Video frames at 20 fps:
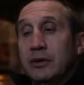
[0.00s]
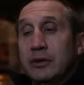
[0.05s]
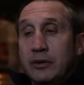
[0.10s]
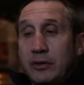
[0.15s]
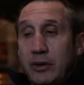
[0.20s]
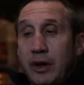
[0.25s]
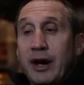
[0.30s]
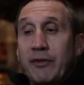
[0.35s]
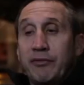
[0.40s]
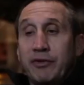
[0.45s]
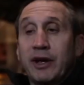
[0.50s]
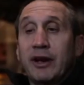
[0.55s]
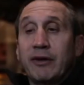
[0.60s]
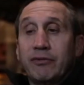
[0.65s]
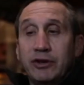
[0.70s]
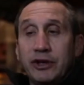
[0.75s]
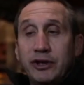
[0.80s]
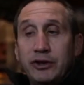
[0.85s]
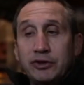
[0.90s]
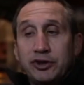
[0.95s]
You have to
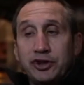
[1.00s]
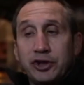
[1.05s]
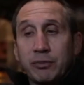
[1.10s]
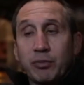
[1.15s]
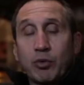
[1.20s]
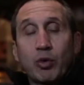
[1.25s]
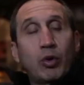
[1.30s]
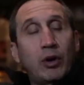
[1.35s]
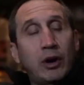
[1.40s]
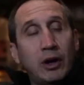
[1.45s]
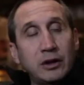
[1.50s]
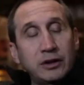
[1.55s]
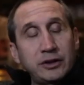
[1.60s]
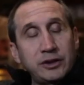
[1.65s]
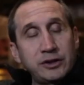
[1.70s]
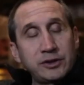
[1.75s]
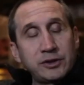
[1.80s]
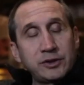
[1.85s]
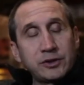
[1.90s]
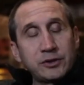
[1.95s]
have leadership
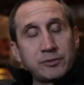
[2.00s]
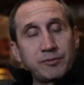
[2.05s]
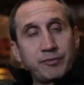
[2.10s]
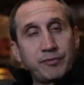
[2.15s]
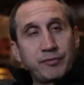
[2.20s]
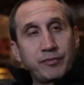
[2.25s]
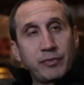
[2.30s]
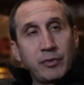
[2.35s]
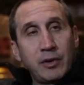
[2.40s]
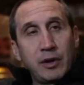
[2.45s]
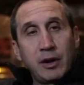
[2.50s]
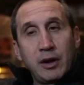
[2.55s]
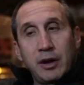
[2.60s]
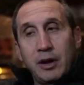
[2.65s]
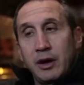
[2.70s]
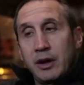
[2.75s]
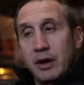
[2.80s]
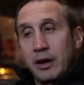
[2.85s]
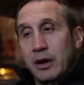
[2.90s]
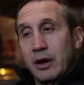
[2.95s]
qualities.
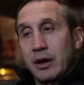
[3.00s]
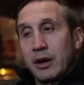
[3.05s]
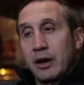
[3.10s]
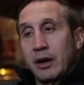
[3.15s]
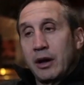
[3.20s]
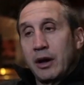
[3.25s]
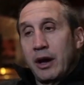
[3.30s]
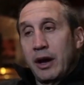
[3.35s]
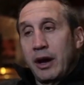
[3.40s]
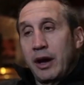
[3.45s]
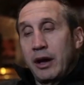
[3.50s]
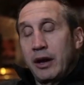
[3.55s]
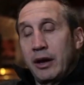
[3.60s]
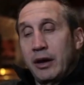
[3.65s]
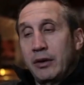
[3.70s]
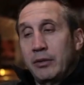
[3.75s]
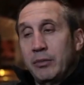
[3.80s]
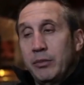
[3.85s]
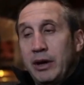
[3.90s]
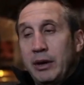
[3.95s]

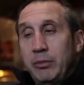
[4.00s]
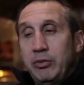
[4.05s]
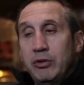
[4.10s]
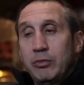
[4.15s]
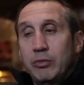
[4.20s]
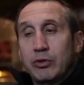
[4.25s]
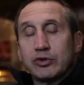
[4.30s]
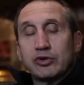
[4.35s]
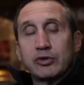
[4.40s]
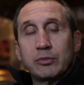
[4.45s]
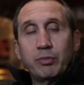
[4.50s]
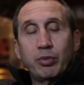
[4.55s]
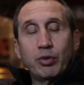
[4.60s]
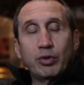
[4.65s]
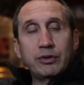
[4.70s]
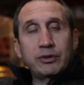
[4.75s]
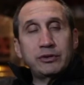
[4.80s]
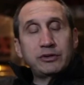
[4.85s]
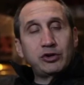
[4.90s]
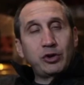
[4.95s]
And maybe the most
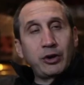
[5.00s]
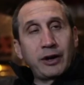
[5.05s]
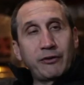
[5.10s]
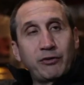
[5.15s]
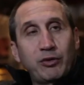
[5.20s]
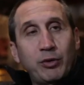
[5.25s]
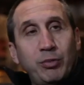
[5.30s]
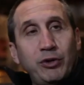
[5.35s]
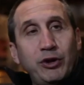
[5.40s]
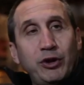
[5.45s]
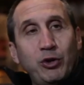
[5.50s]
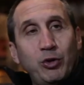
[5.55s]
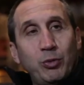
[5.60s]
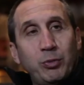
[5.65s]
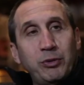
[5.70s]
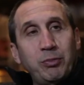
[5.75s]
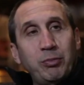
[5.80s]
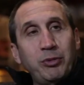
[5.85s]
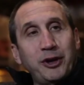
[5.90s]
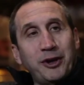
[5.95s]
important is you have to be a
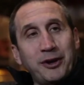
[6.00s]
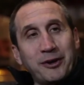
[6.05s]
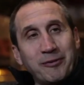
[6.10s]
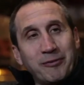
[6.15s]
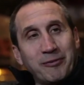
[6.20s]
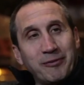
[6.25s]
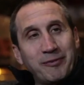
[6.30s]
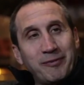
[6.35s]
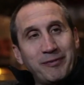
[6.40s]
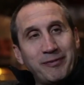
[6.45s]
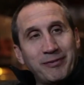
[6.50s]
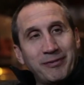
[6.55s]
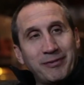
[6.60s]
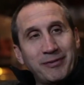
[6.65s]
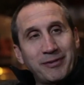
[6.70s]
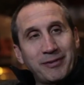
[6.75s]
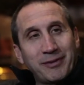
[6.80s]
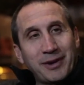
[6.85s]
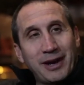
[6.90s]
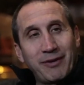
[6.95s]
human being.
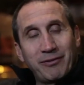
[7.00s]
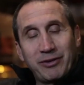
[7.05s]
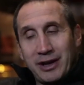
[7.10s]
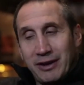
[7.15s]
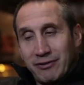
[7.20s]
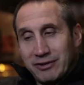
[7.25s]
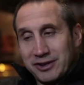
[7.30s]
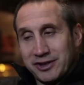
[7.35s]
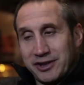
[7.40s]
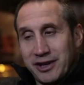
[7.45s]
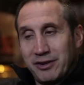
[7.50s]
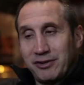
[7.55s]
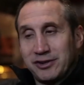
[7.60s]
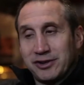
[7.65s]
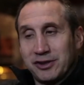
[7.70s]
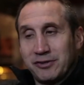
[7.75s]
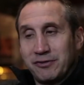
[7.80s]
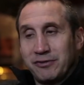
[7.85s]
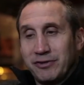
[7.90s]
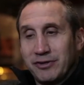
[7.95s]
You have to have a
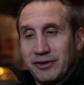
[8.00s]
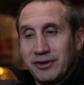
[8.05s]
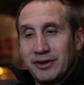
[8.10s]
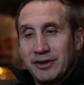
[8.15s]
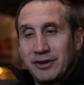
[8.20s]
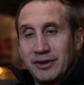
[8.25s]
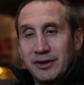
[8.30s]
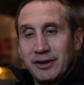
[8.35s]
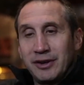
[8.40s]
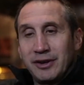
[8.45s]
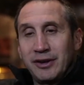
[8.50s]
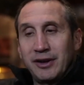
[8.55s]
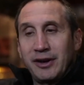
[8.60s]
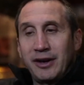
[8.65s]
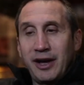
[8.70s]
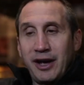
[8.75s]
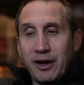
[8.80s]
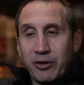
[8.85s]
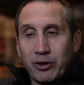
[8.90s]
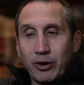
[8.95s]
sense of
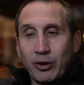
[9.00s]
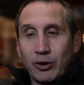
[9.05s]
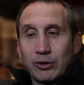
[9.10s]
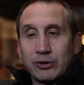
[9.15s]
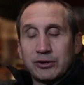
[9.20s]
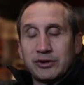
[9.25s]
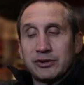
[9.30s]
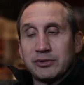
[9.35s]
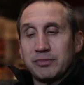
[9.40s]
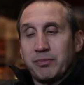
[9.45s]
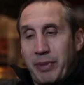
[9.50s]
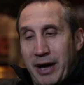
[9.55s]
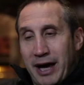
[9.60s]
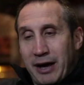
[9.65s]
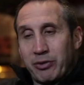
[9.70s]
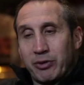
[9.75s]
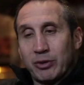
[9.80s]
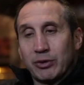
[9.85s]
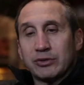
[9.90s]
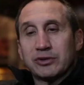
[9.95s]
ethos,
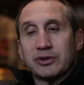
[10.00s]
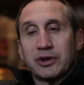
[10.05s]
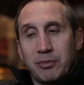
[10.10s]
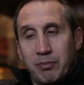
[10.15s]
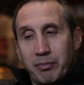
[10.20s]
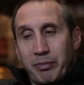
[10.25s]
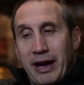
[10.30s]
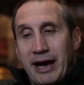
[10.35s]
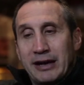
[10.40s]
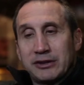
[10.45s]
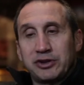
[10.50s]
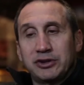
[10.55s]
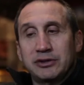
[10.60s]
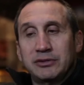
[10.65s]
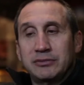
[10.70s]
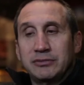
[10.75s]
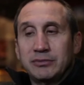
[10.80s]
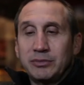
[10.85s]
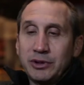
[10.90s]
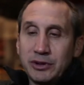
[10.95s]
pathos,
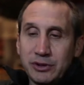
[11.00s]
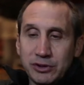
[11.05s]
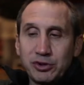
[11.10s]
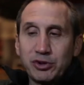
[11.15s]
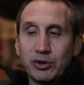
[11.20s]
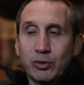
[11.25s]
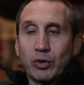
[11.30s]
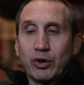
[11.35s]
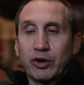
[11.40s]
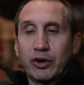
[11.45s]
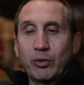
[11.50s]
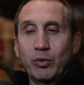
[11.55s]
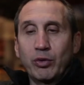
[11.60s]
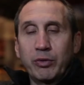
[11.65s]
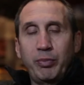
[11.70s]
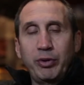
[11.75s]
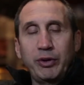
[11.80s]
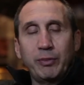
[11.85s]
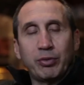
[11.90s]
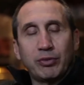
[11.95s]
compassion, because you're working
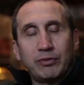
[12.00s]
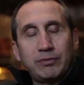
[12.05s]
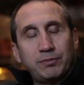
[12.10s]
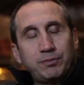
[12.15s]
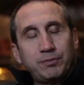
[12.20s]
with people.